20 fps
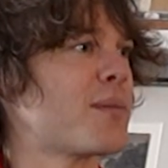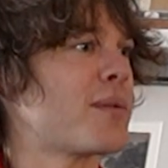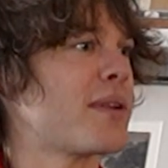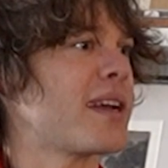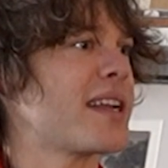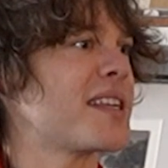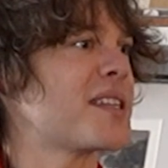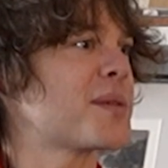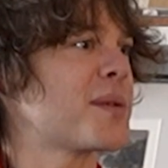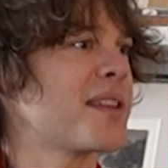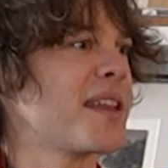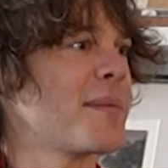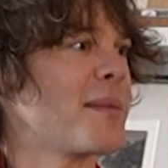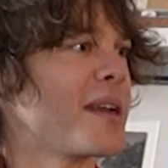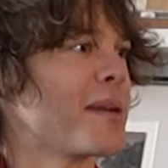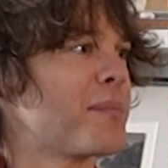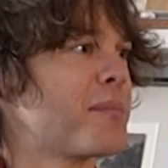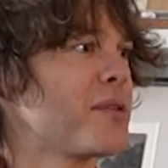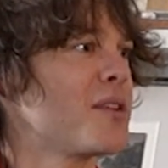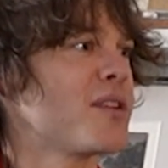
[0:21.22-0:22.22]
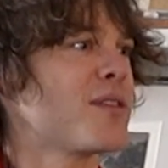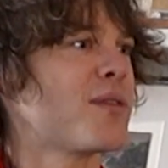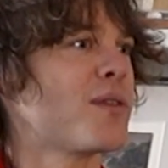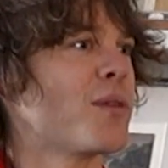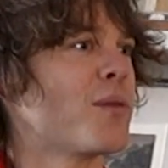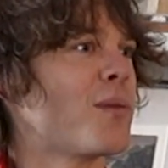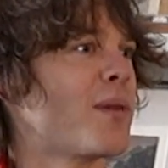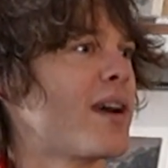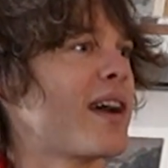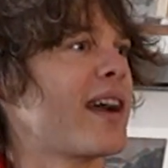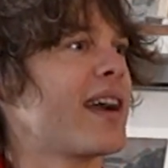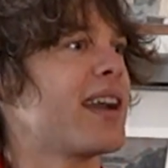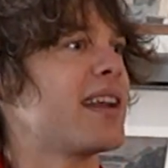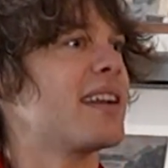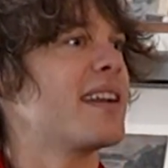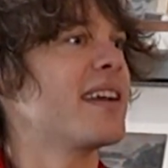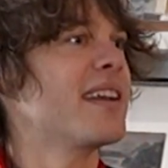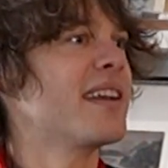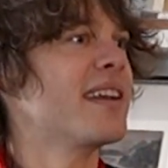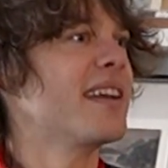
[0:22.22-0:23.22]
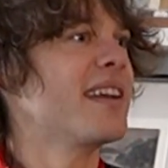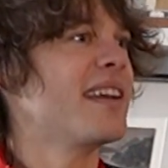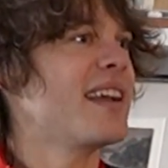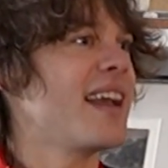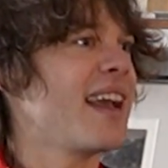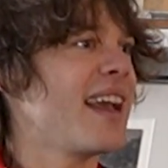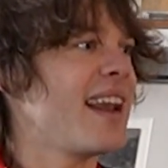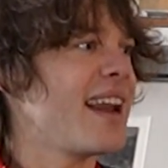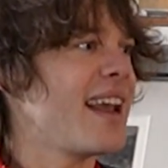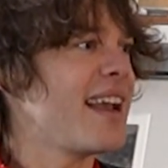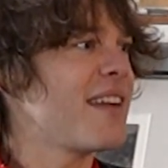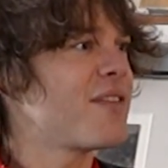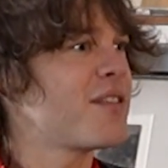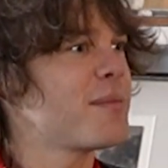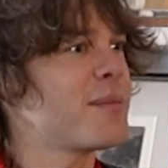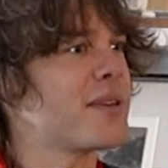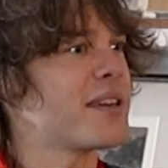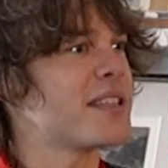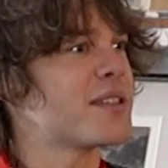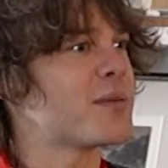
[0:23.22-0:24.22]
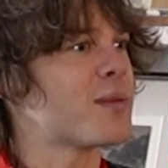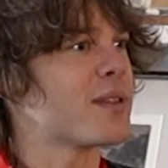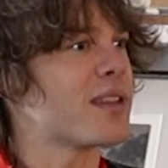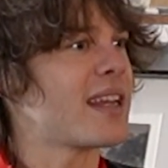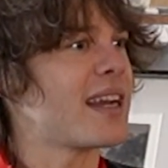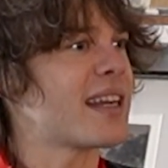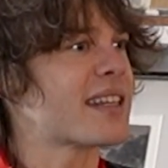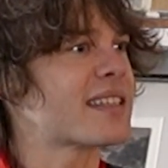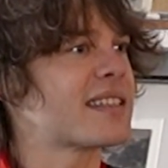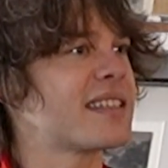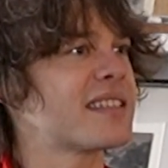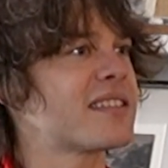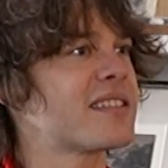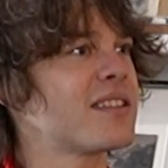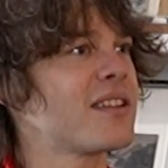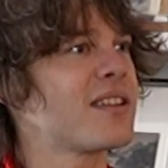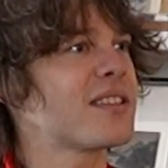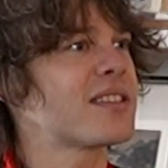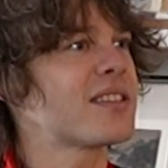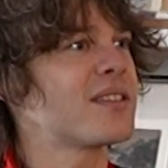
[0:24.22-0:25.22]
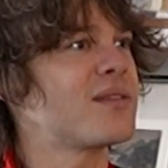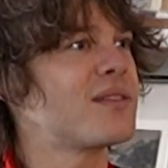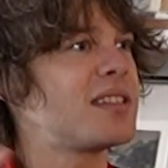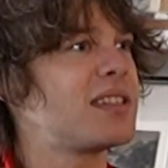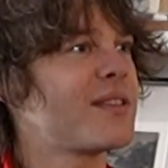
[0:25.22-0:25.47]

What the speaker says: place where they make beautiful wine. Everybody's relaxed. There's lots of